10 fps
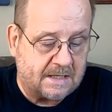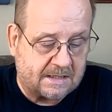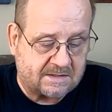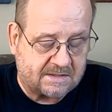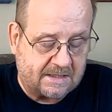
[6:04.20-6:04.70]

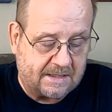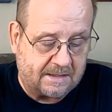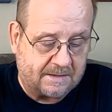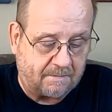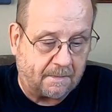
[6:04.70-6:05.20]
next
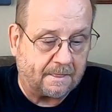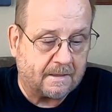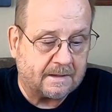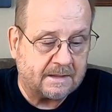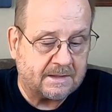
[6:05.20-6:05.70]
thing
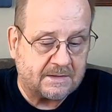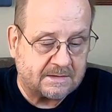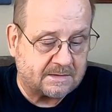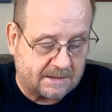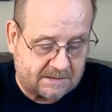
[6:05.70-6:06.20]

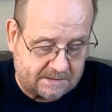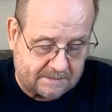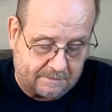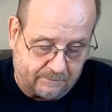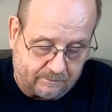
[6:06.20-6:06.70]
is
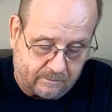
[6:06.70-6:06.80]
let's